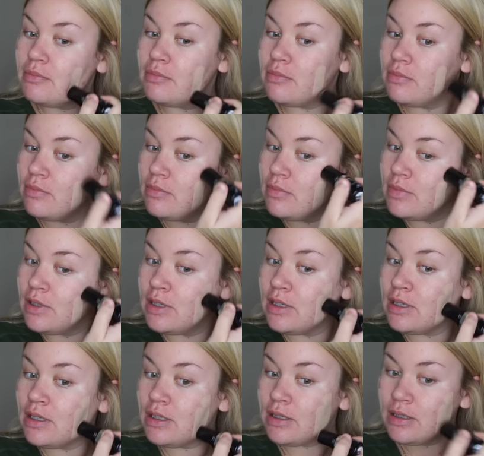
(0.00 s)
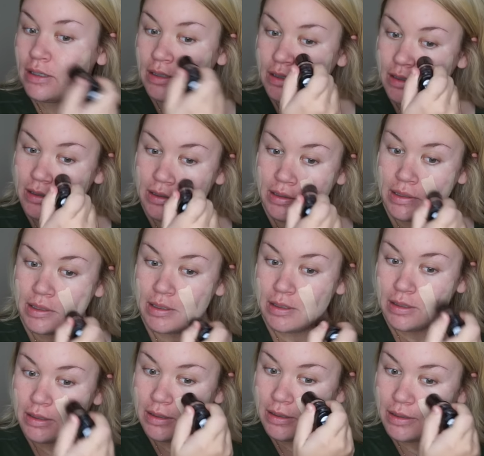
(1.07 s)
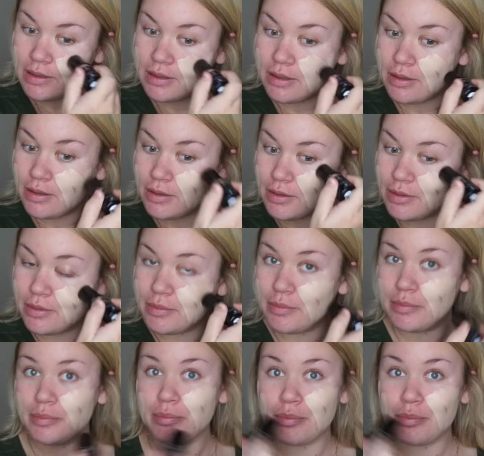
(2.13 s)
Nobody speaks.